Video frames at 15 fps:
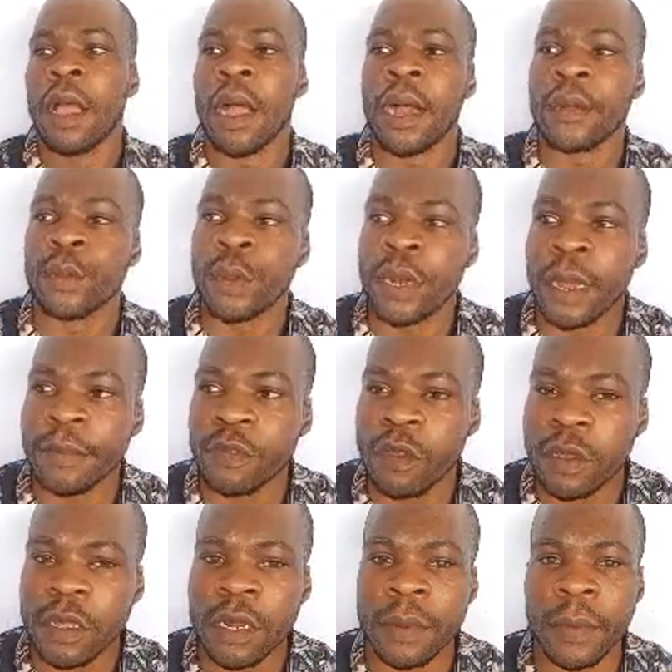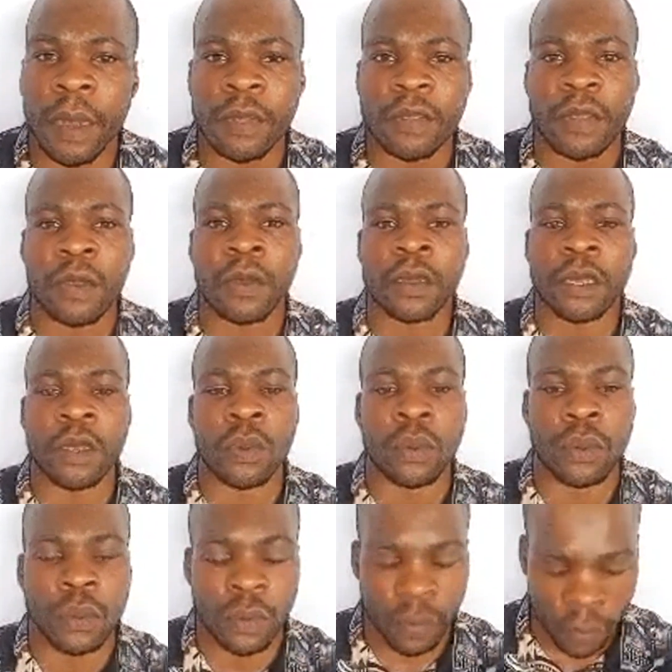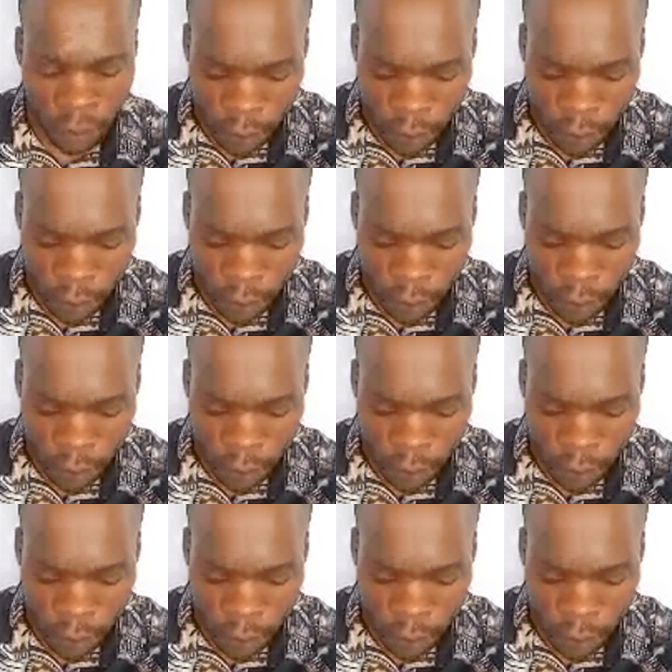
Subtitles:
And when I'm talking about, okay,